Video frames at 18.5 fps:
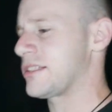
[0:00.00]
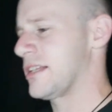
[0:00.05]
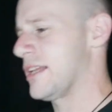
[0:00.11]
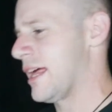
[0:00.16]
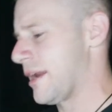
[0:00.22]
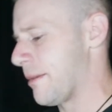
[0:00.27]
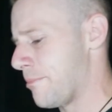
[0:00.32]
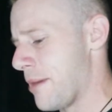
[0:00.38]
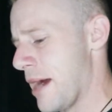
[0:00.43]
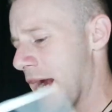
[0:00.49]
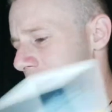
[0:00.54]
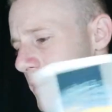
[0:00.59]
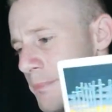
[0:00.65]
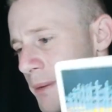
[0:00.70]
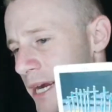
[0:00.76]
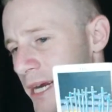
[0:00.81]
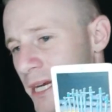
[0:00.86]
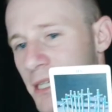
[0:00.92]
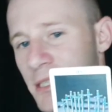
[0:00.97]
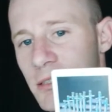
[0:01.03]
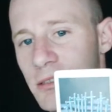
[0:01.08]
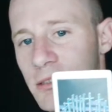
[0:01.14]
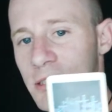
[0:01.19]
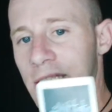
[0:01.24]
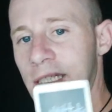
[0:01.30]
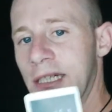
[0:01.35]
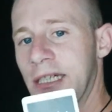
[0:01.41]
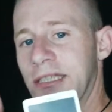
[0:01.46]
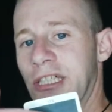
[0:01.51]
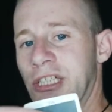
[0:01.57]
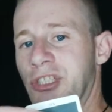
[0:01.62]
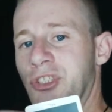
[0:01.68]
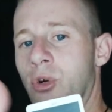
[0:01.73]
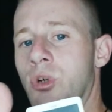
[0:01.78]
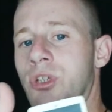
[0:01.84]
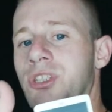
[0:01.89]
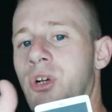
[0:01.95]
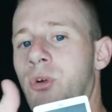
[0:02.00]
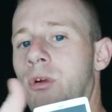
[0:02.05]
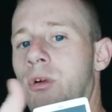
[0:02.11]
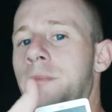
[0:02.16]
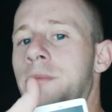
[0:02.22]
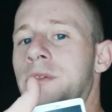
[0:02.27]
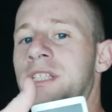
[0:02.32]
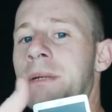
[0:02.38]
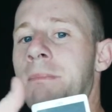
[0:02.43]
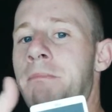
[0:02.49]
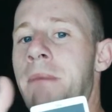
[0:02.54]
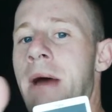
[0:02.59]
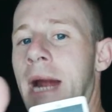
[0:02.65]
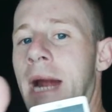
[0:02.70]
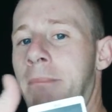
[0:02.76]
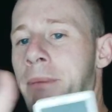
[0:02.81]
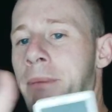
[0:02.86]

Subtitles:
a lot of back pains. The swords could represent back